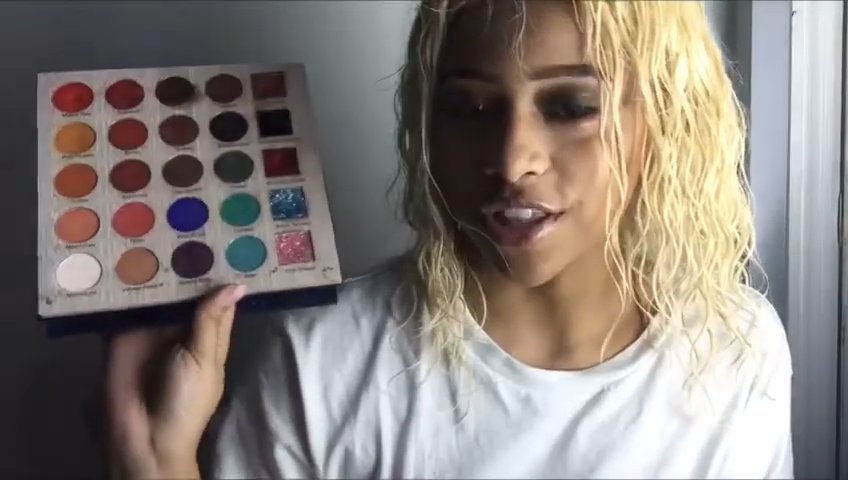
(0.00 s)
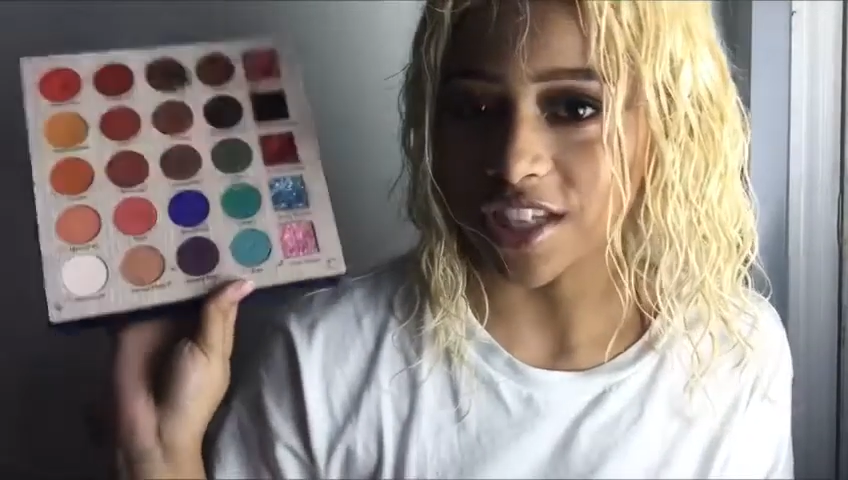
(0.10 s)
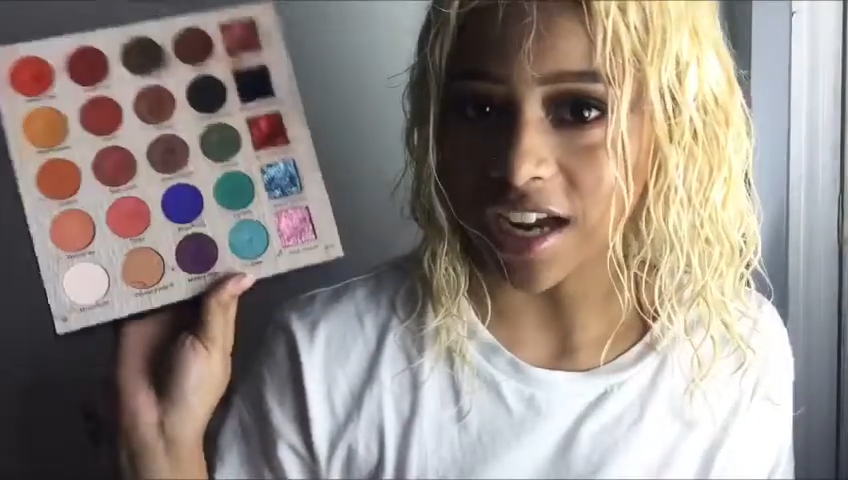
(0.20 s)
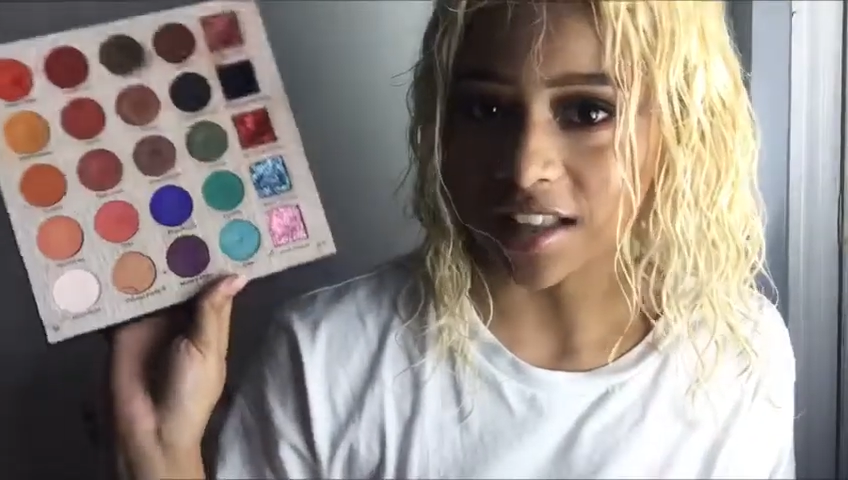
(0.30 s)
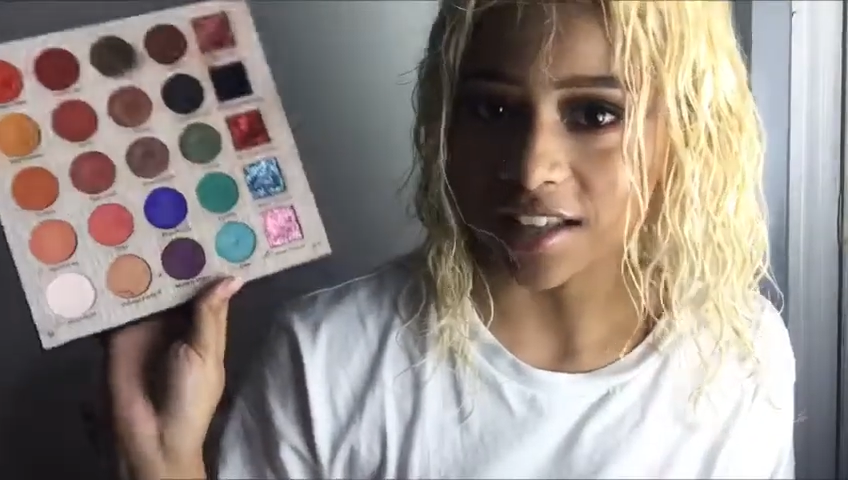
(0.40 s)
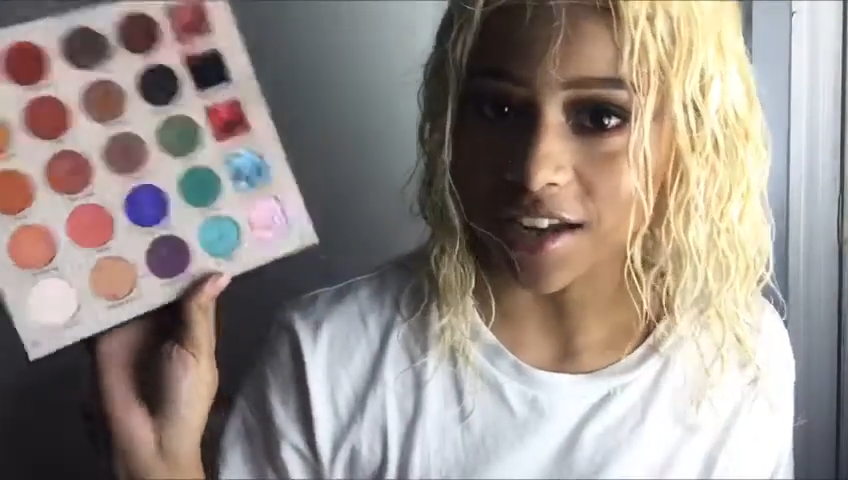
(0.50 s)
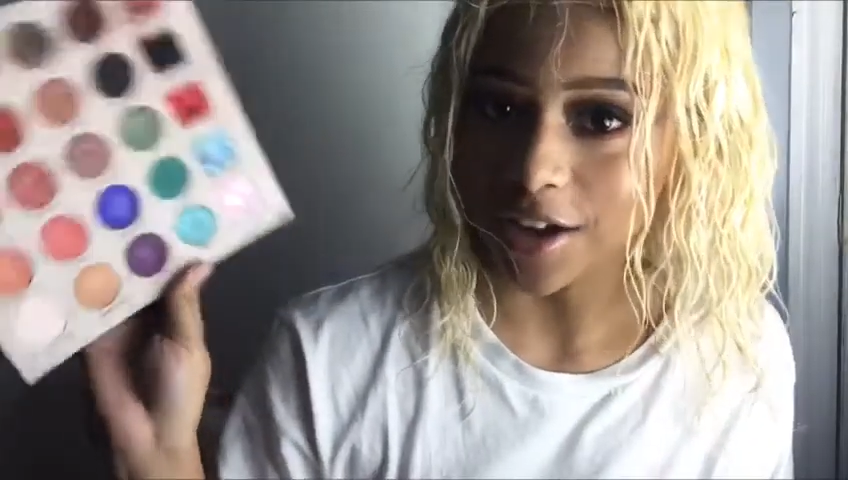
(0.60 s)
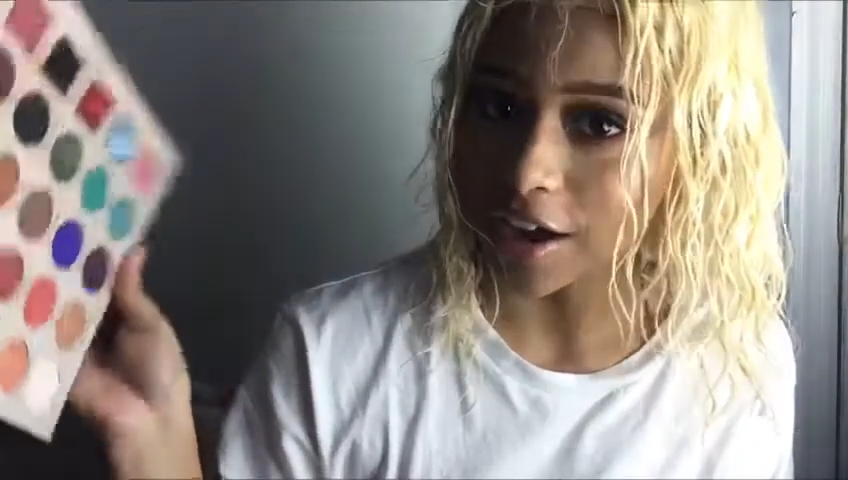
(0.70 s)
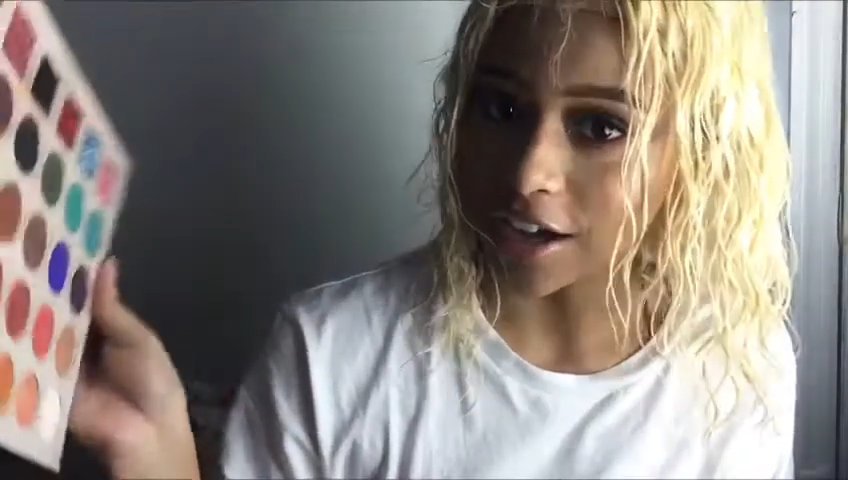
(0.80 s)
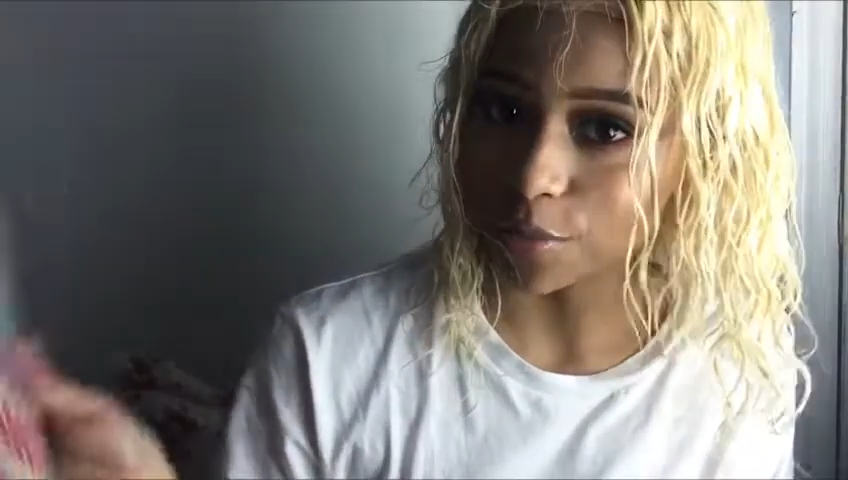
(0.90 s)
the Jaclyn
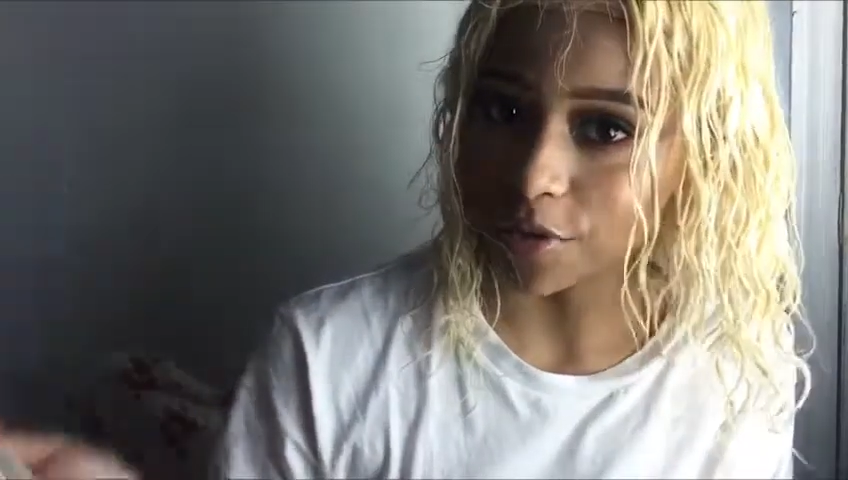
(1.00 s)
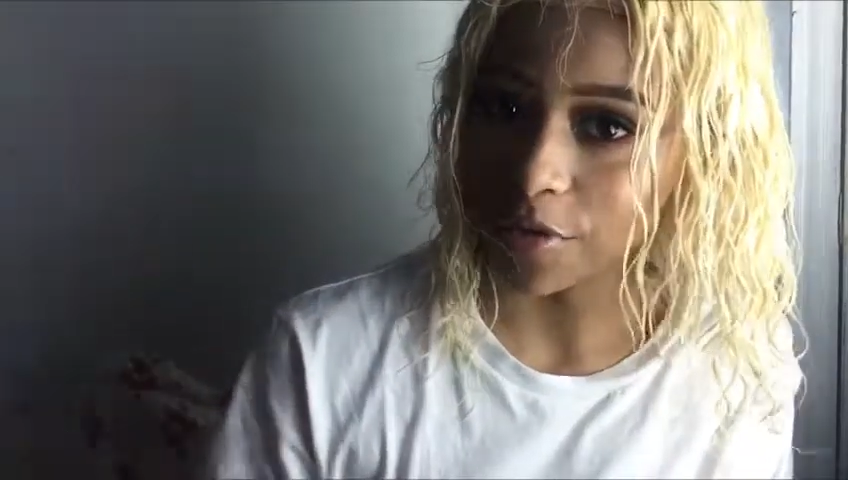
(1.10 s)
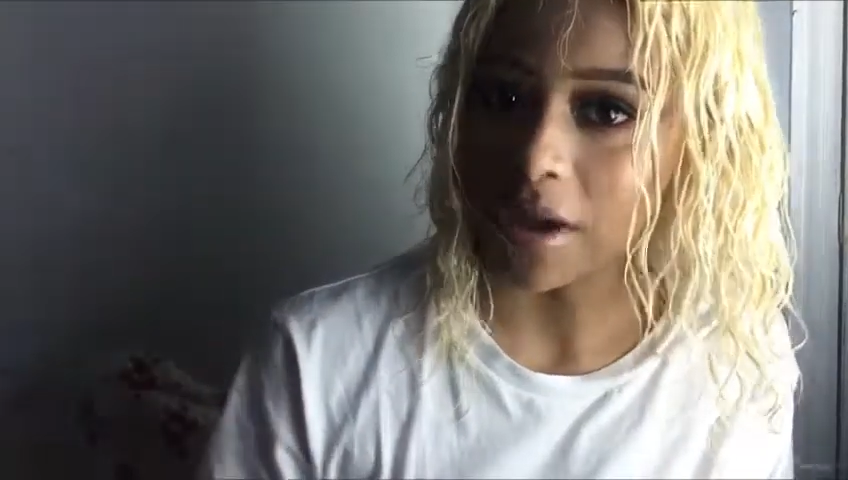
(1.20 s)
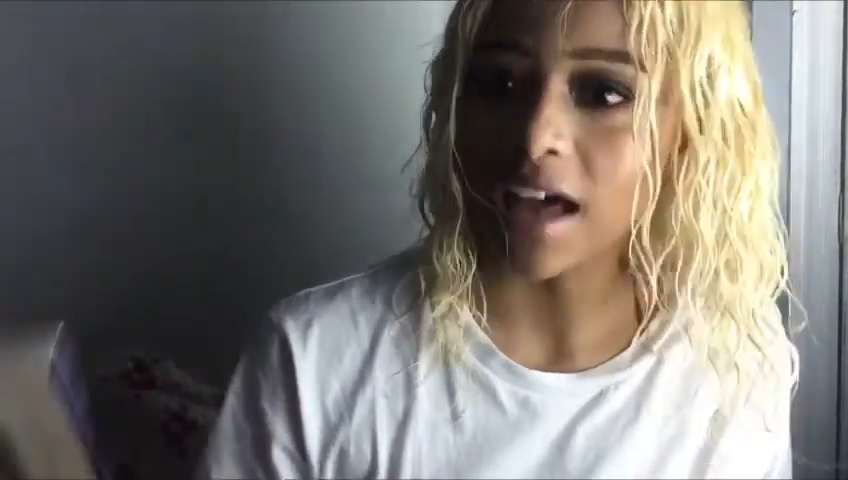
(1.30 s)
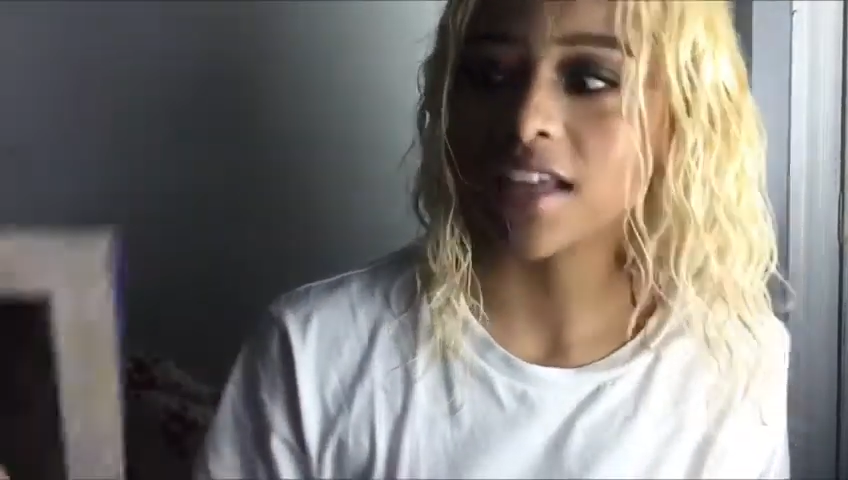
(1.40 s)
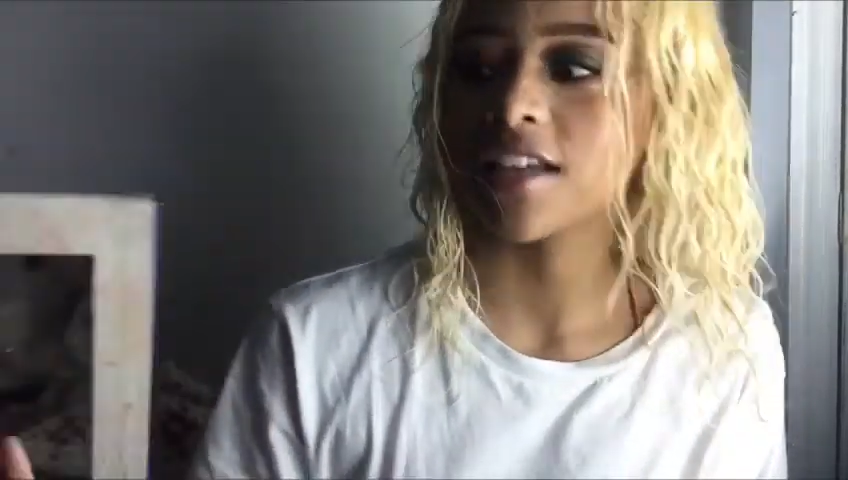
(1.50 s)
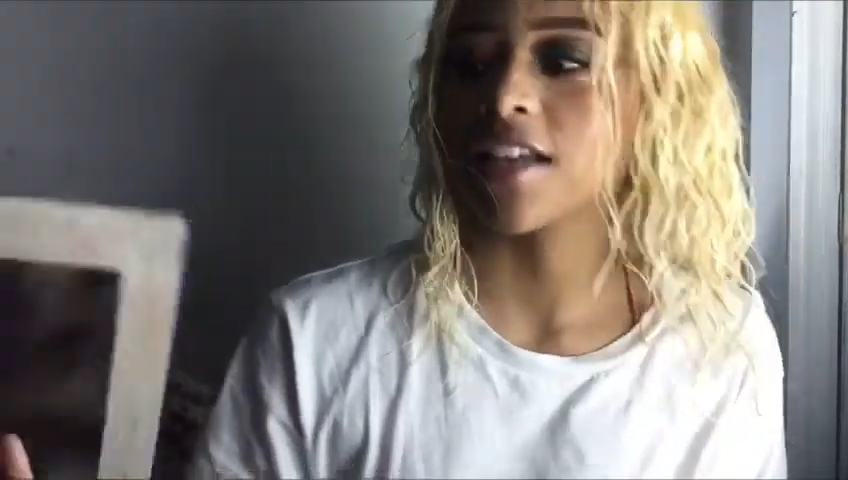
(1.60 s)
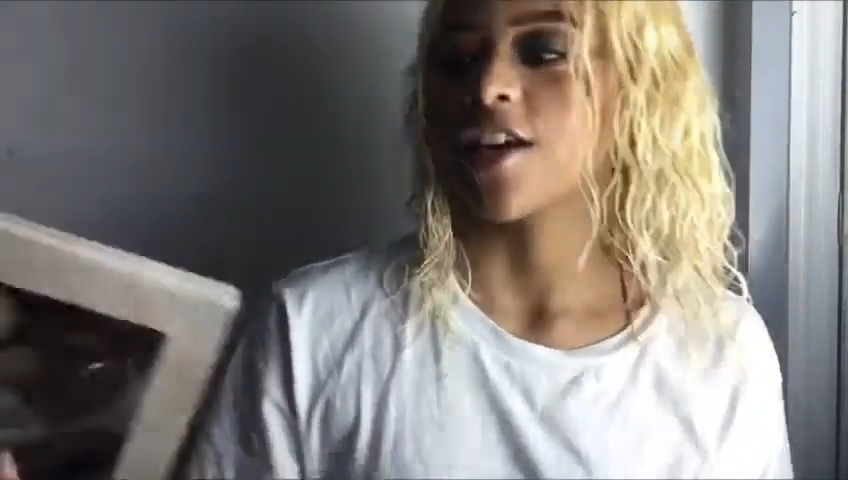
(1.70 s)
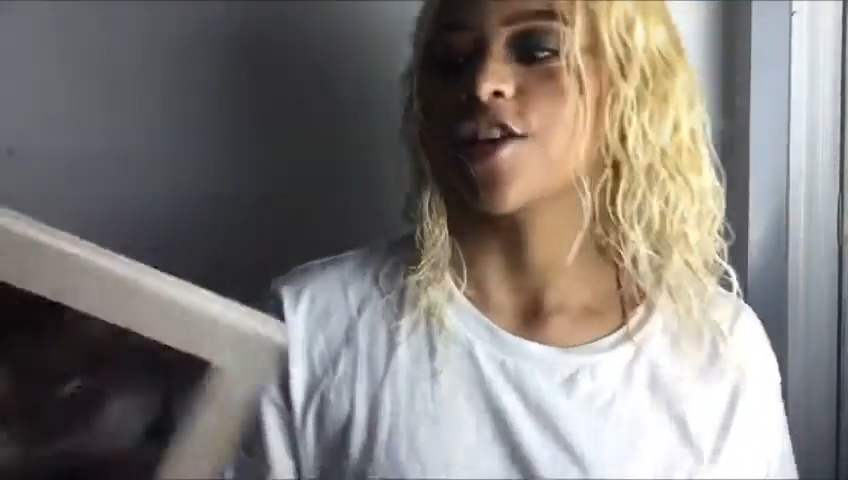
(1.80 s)
Hill x Morphe palette.